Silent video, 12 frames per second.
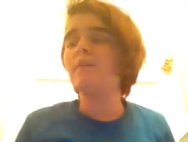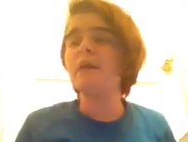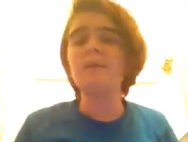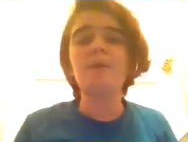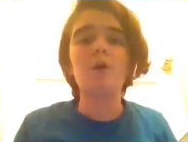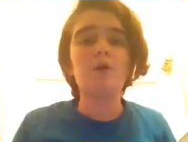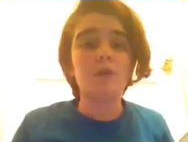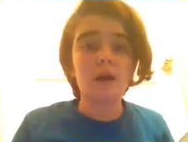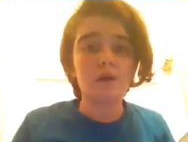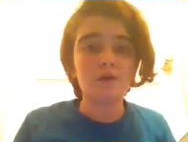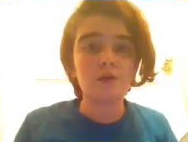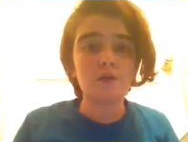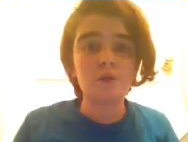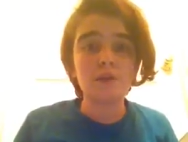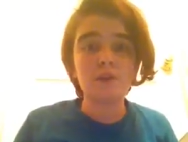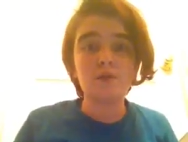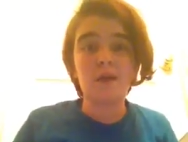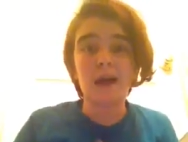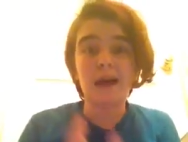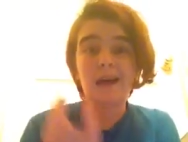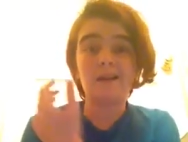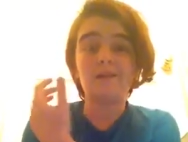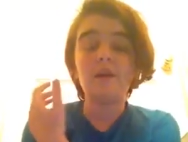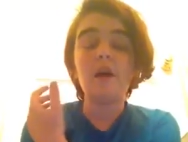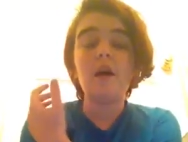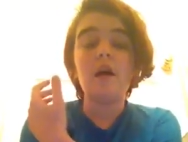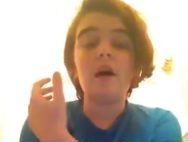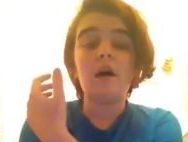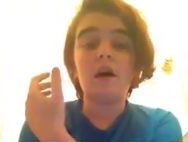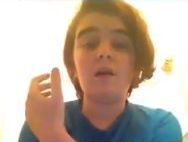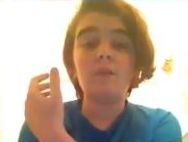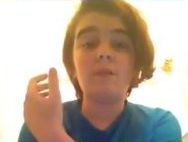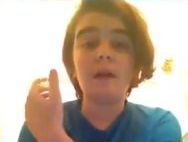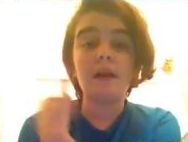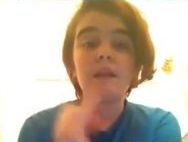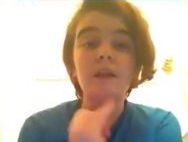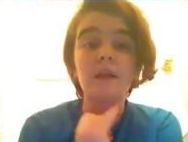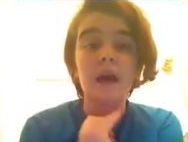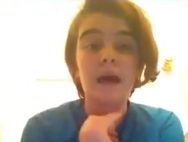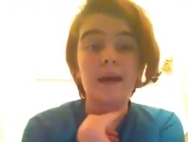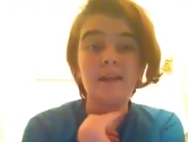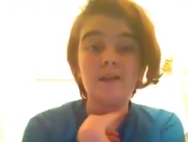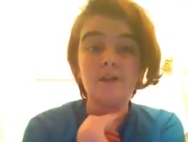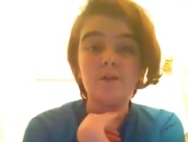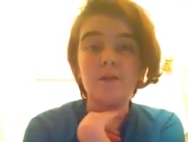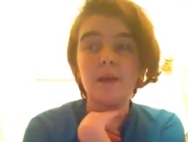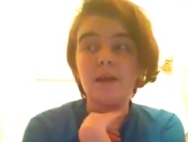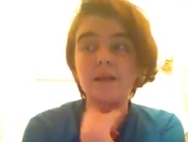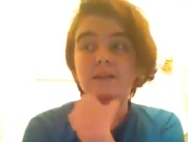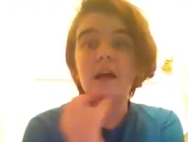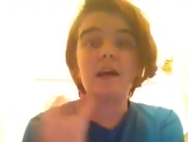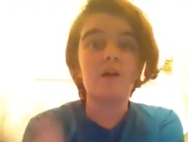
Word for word: people around you what you have. Um, mainly, I do because I